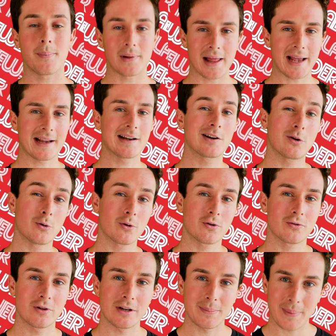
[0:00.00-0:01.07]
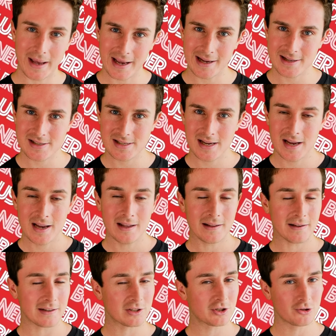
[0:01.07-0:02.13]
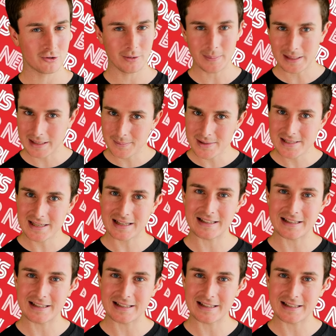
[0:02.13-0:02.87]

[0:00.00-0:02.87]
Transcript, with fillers: black corduroy pants. They're extremely limited.